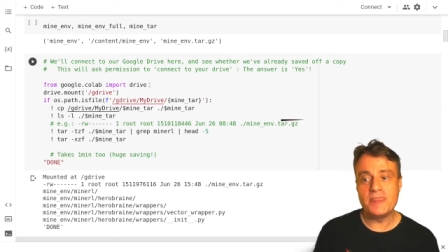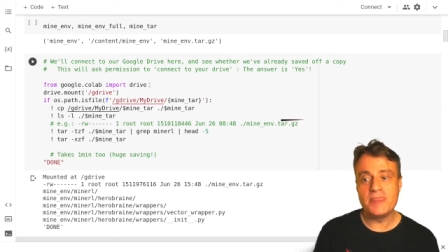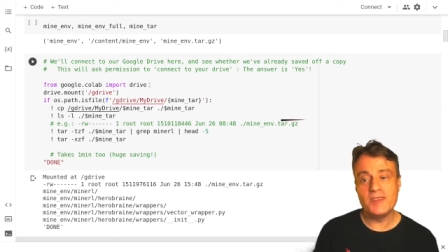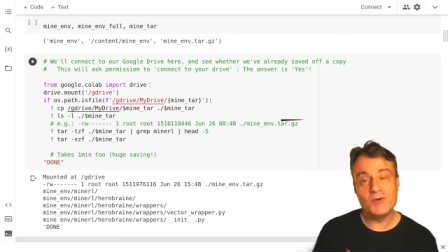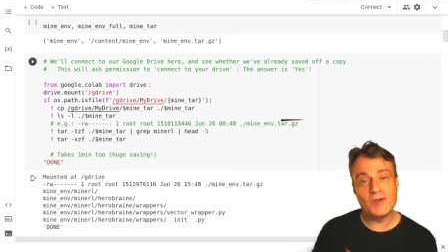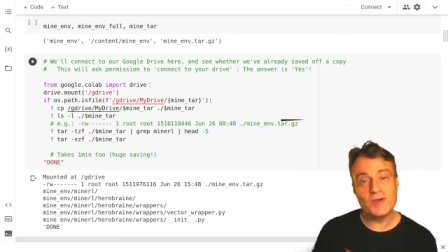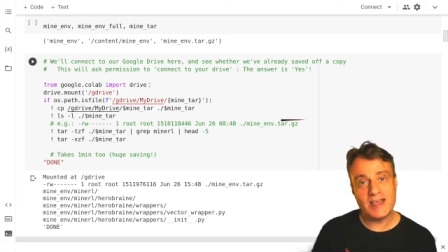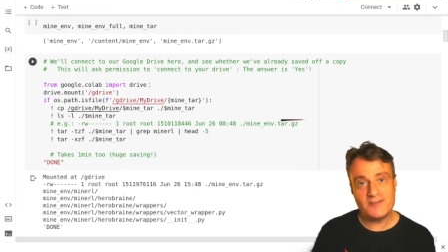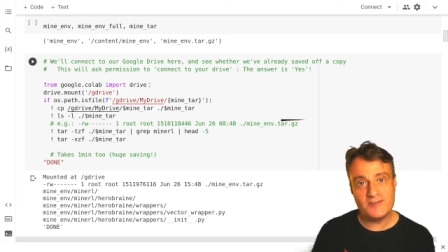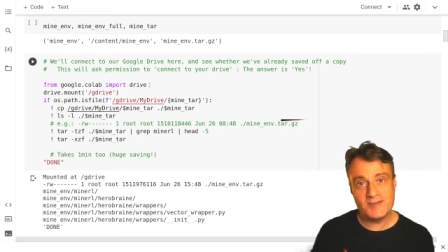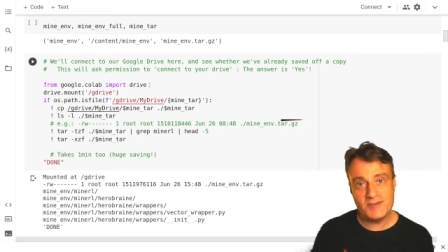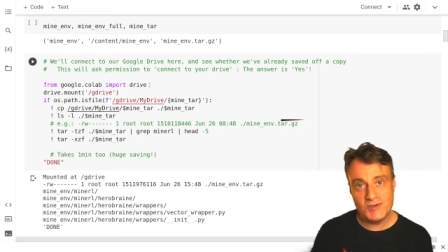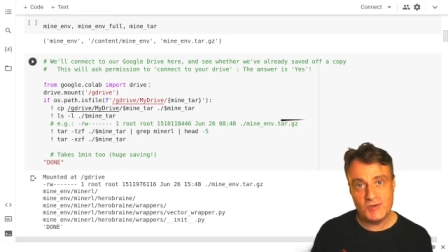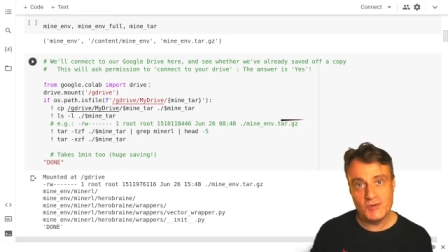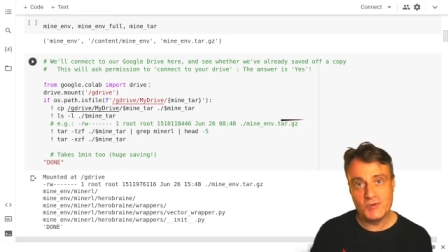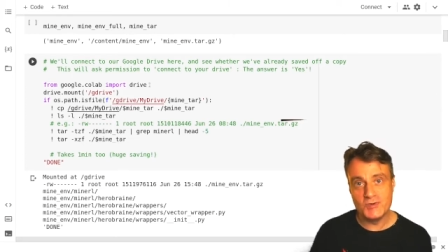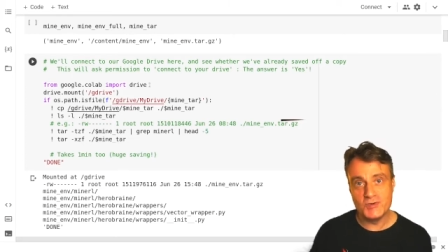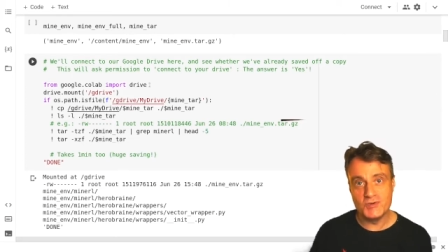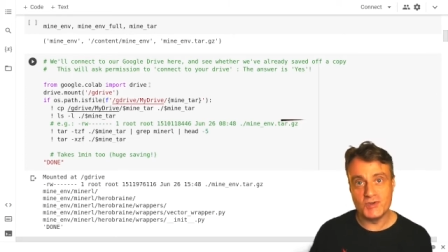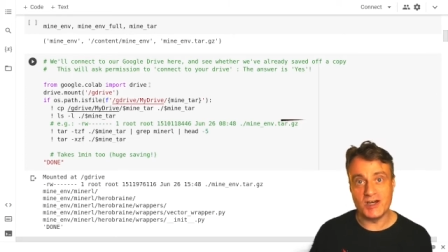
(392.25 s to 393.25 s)
you'll have a
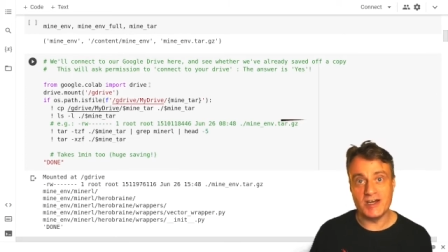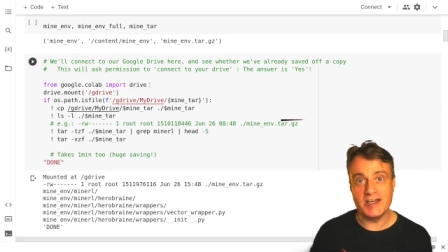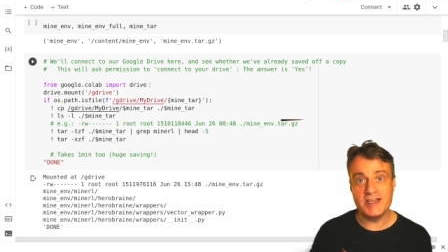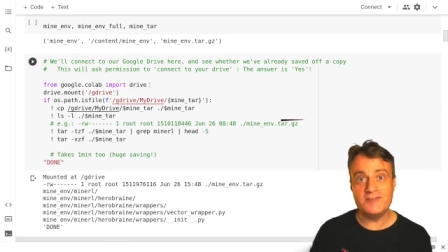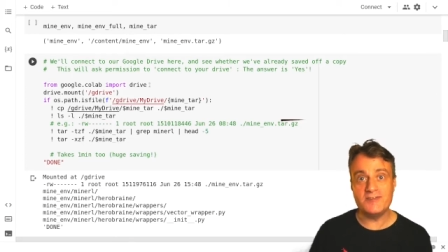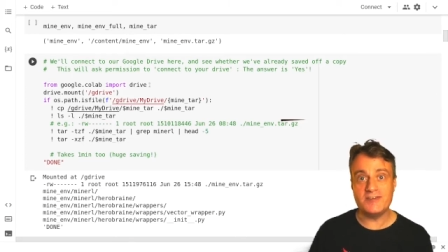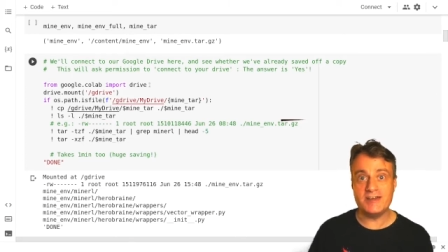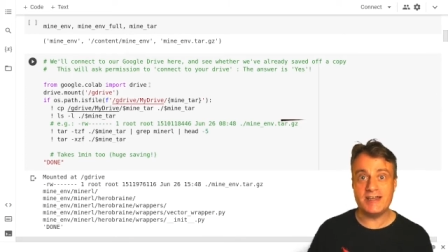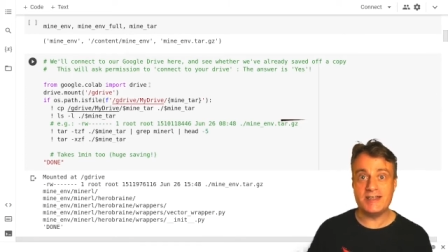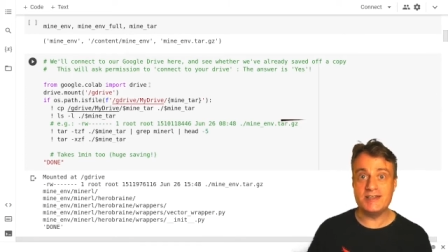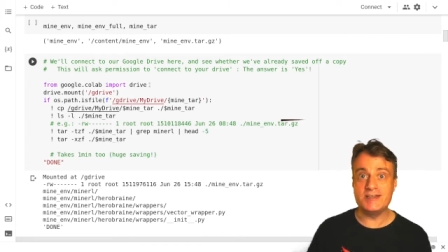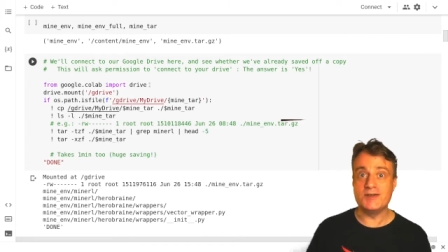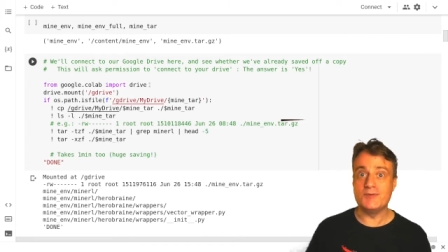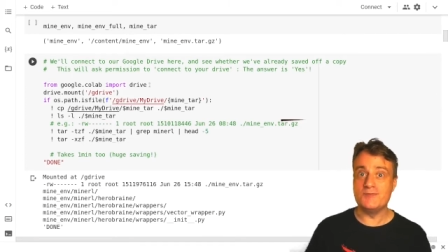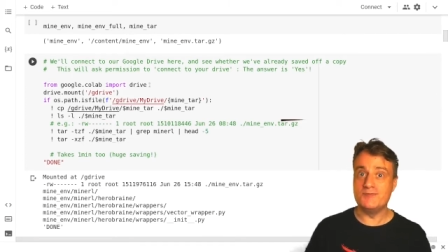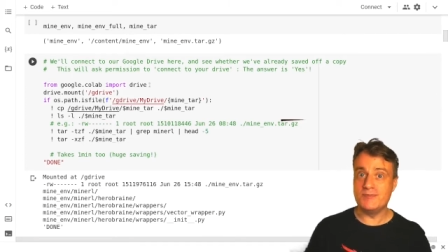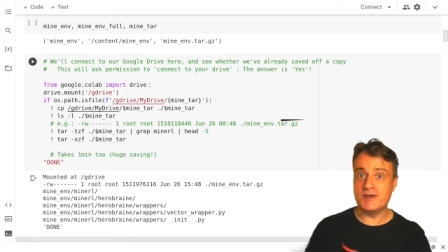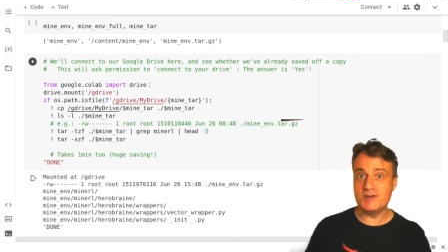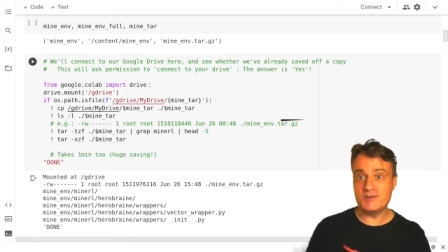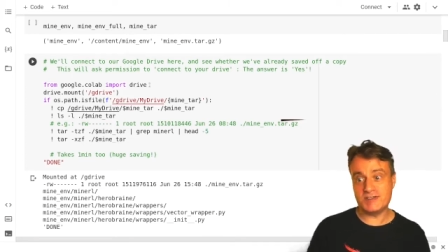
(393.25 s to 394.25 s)
Google Drive and
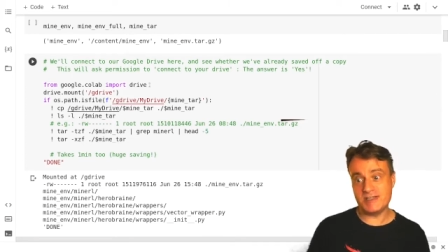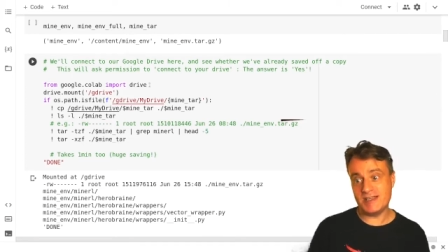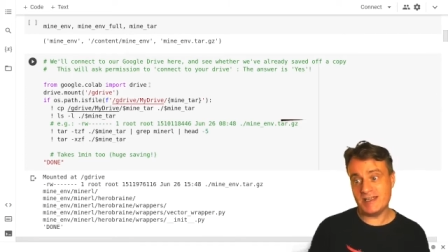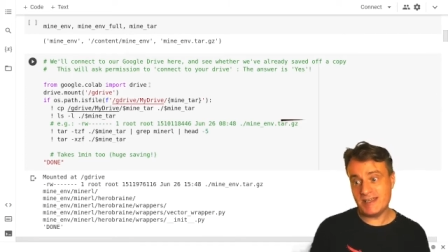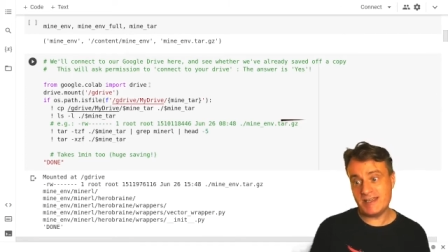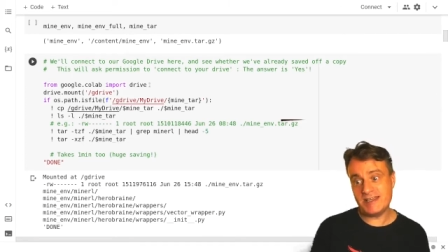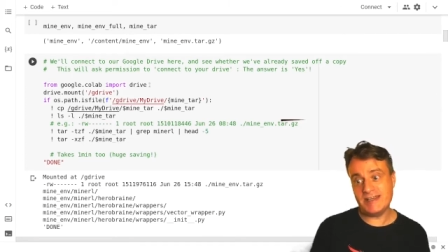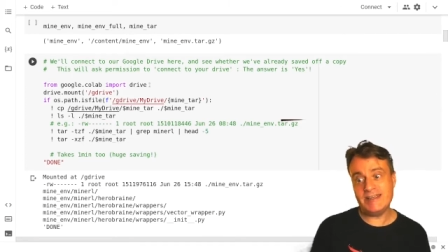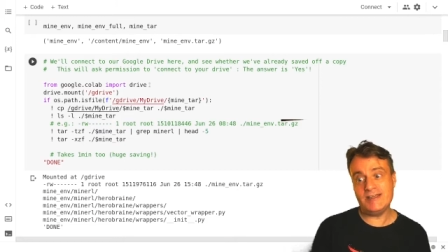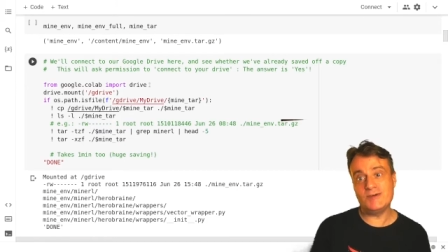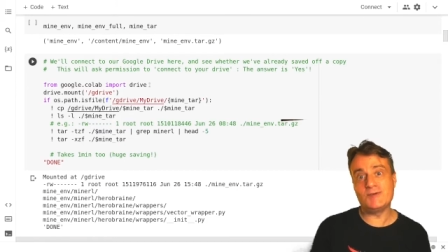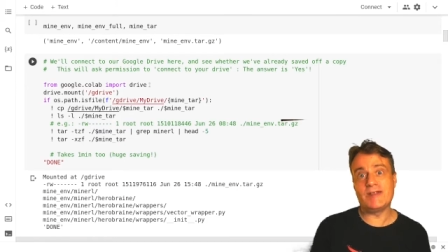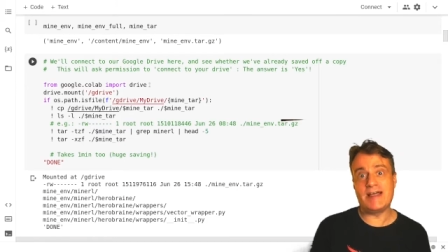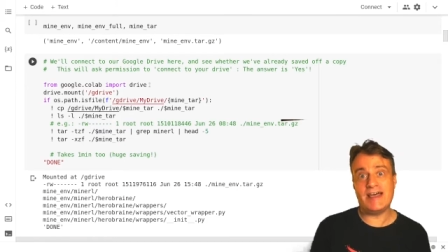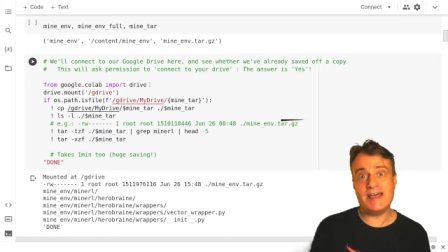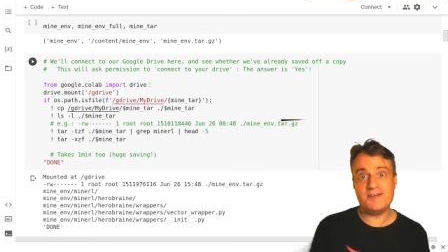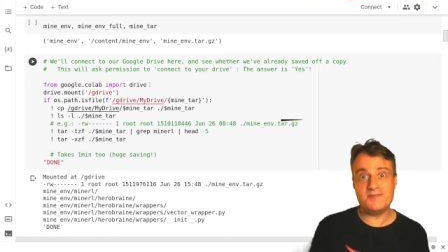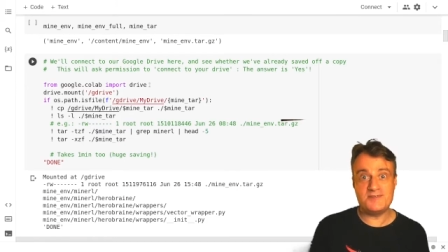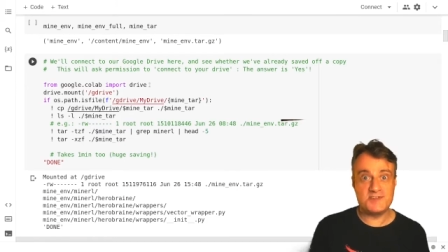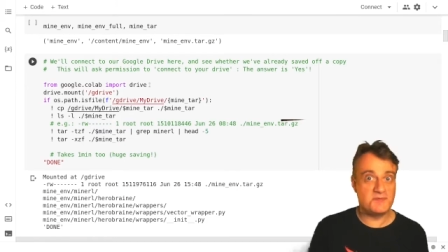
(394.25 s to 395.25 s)
most likely it will
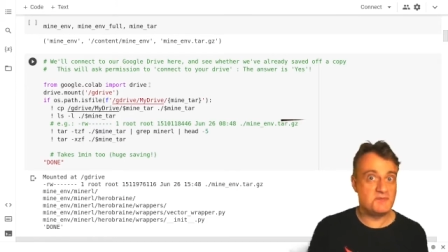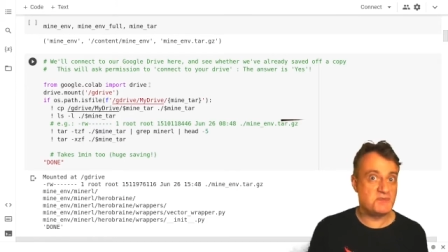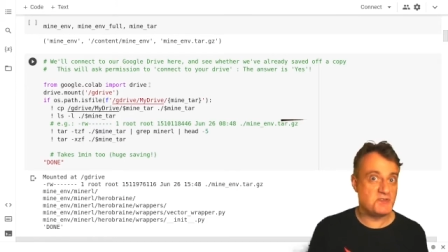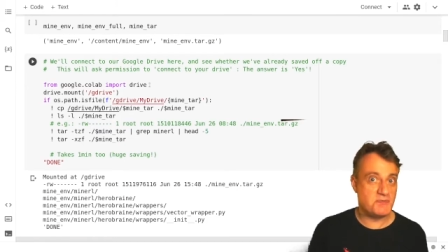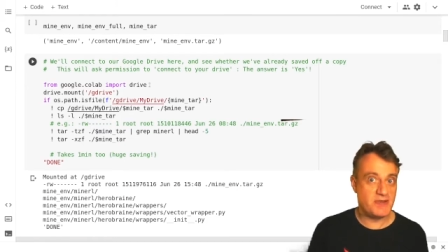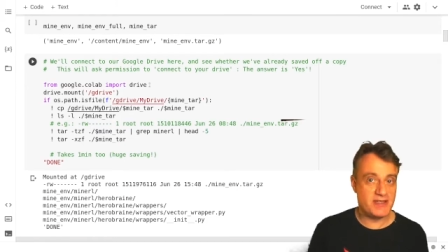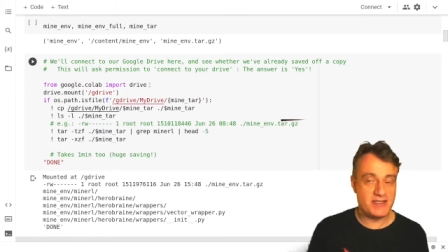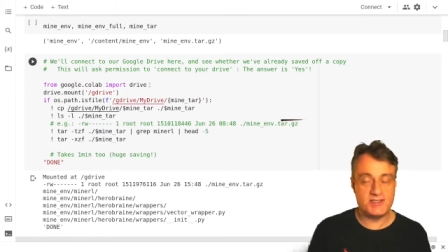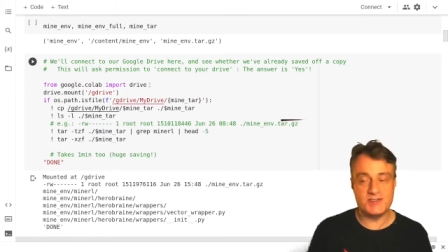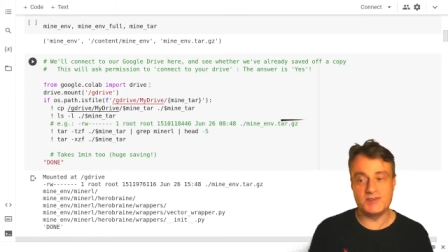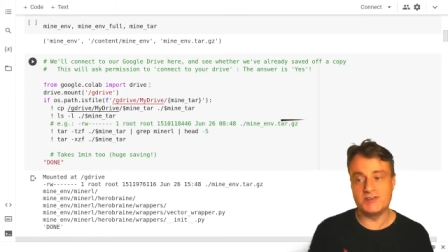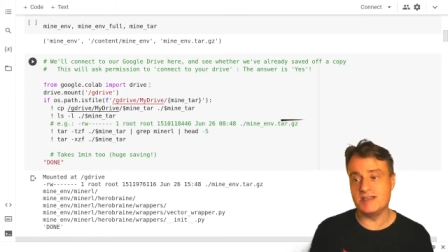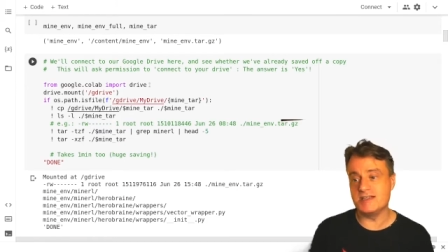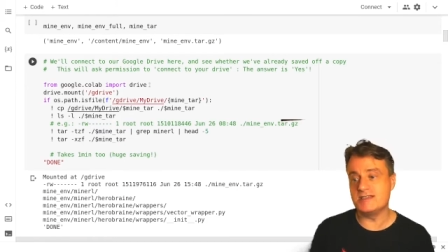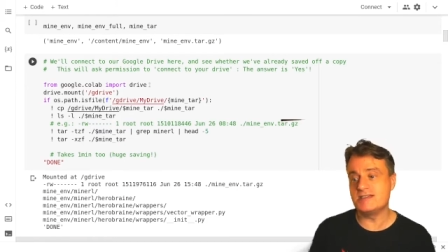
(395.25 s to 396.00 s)
have some space on it.